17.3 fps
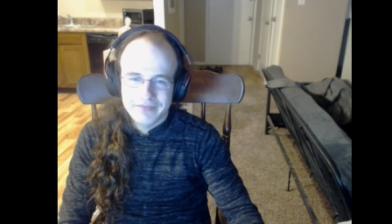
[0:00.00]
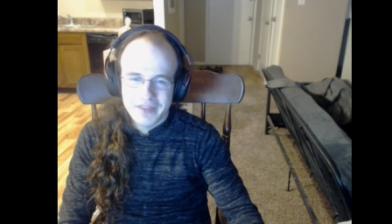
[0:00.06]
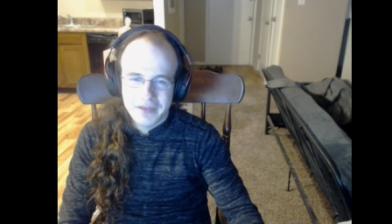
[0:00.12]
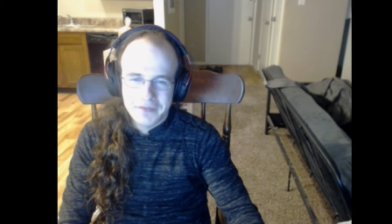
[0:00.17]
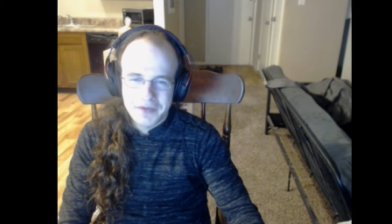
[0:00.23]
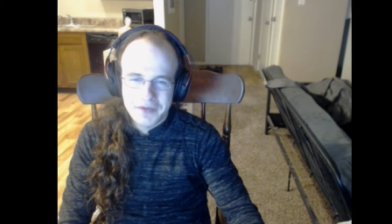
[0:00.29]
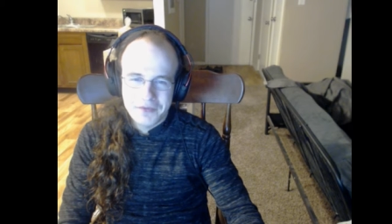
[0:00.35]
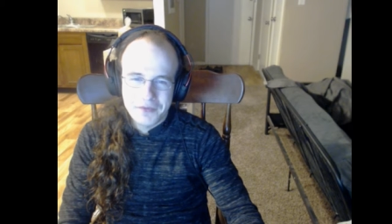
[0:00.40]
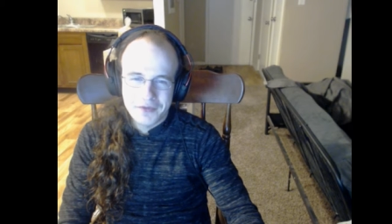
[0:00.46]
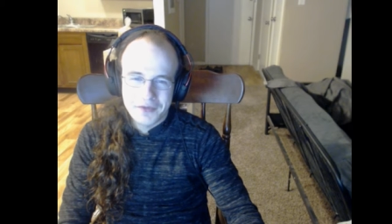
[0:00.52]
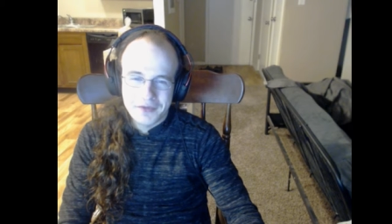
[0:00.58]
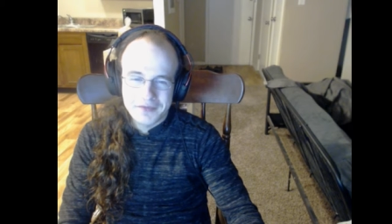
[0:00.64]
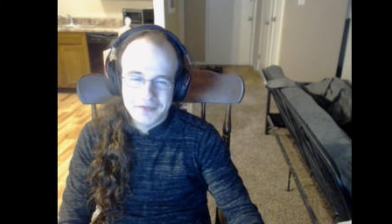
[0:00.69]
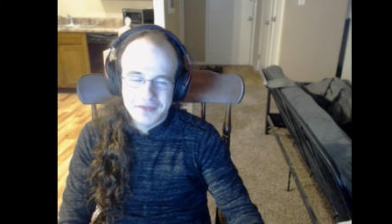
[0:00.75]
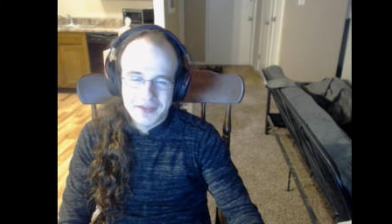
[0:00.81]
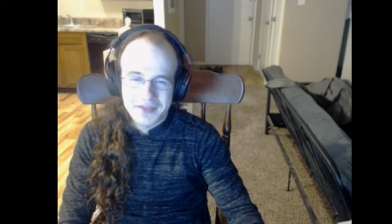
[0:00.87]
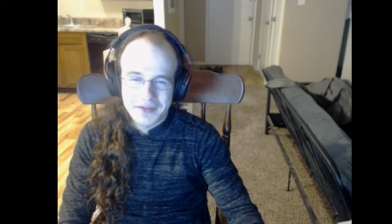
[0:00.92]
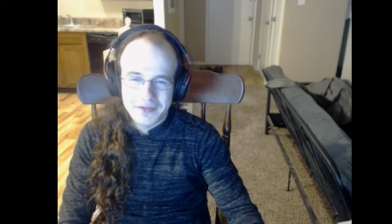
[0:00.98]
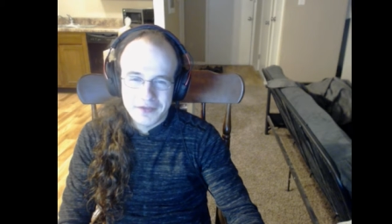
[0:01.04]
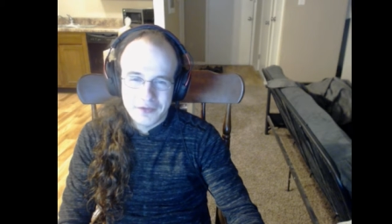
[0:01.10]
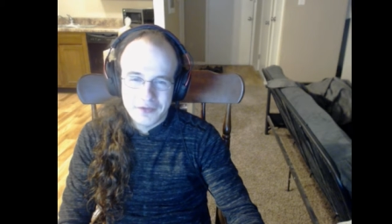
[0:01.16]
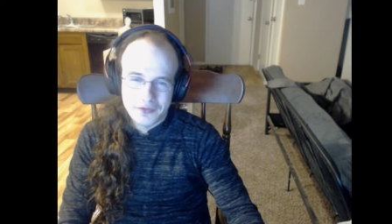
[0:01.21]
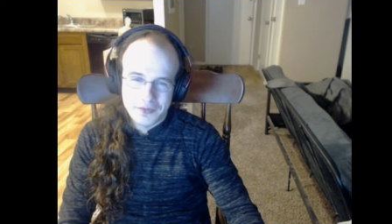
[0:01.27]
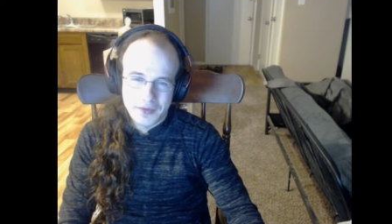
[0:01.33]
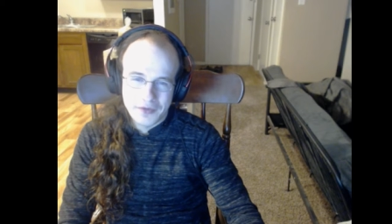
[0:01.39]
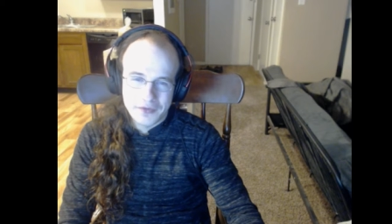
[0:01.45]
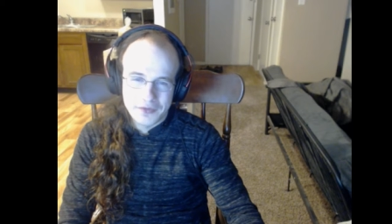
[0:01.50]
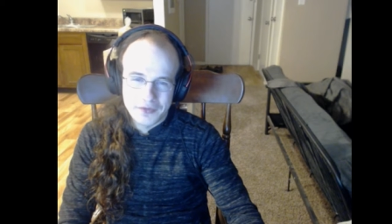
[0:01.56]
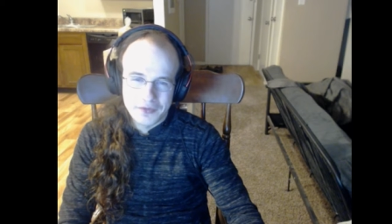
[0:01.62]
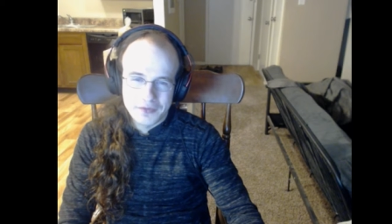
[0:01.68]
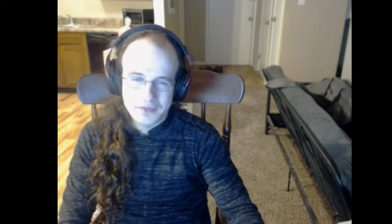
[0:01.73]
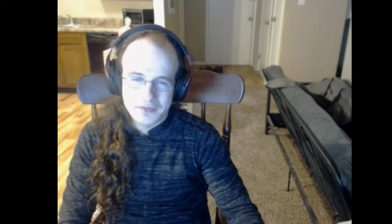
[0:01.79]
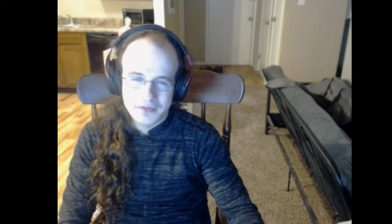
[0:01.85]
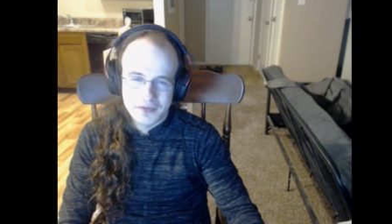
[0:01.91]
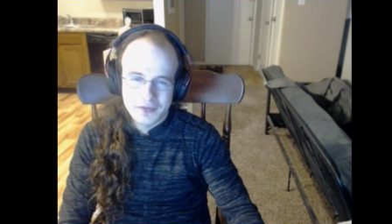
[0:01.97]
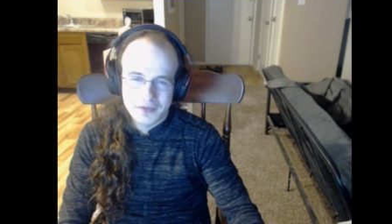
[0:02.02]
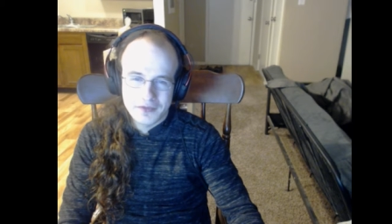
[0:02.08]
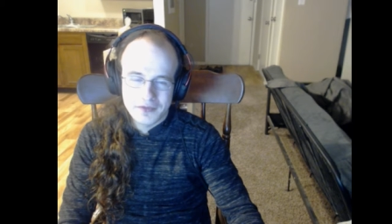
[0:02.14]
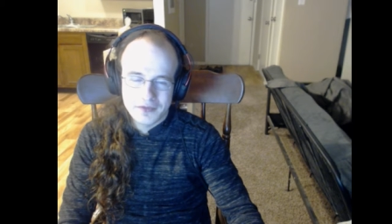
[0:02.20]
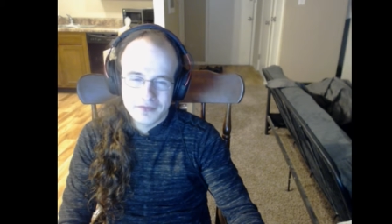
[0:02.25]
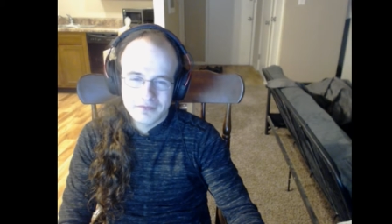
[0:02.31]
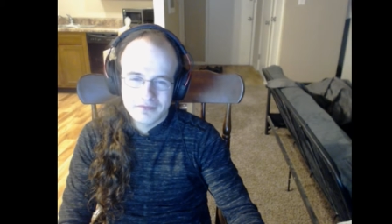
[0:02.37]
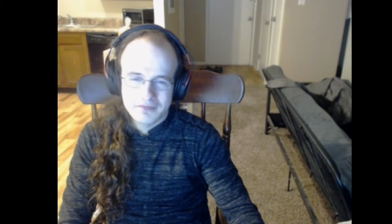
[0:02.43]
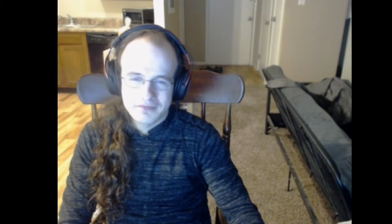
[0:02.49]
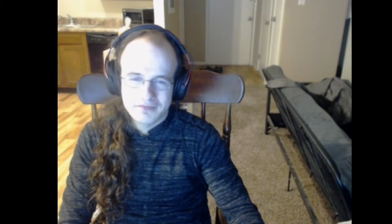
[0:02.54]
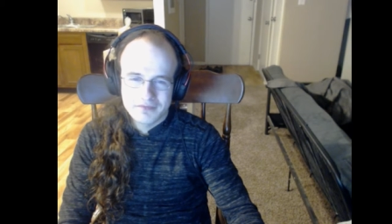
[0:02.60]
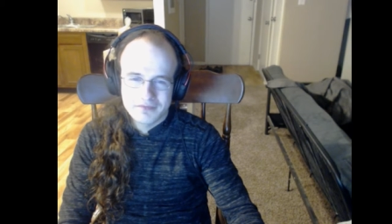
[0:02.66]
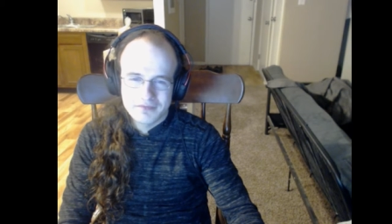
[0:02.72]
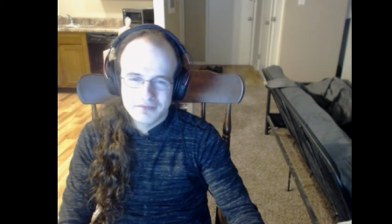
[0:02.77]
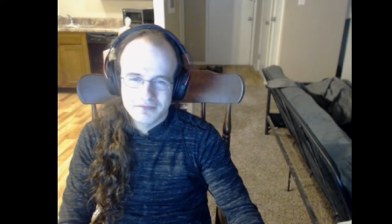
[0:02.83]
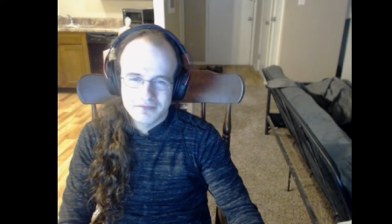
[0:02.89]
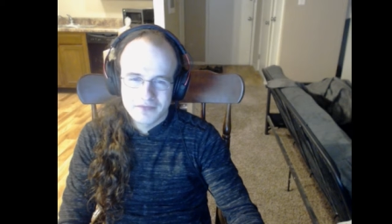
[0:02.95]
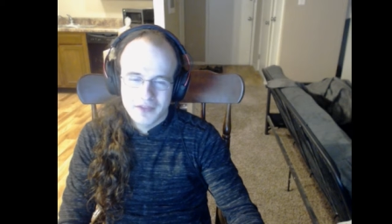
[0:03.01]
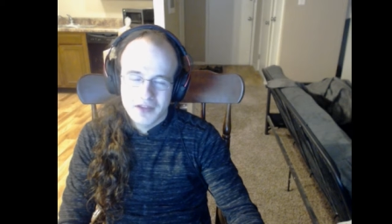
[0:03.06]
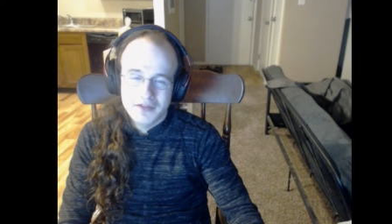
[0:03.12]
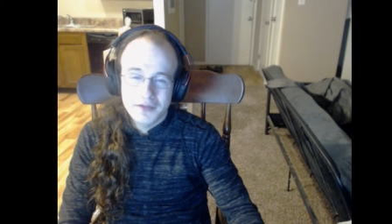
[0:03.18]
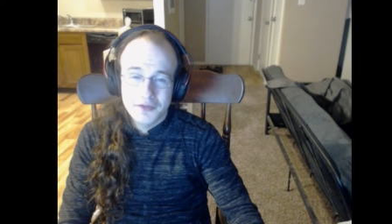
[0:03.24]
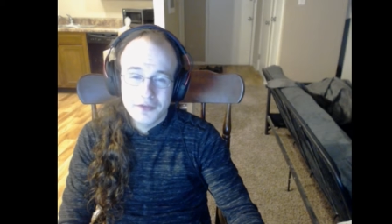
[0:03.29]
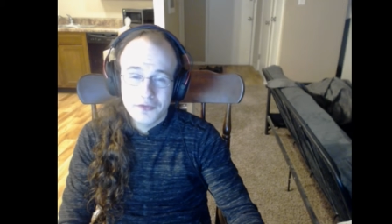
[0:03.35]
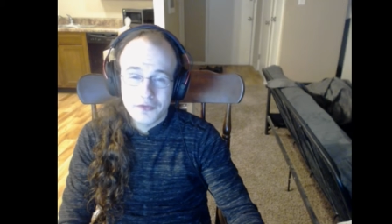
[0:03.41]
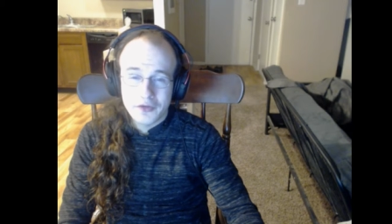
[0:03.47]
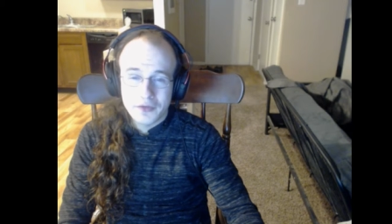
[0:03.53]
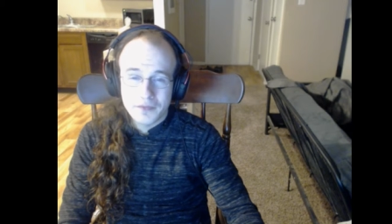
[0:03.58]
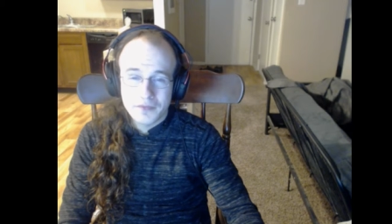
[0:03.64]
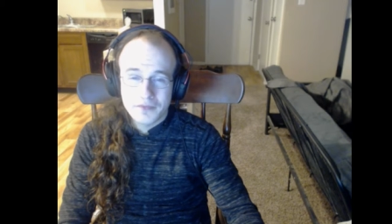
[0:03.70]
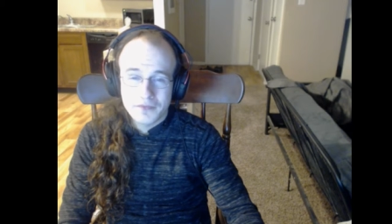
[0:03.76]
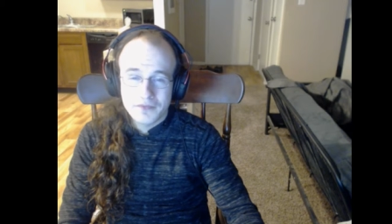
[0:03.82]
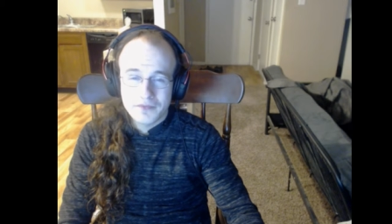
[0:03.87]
I mean, it wasn't anything too special. Just another stream.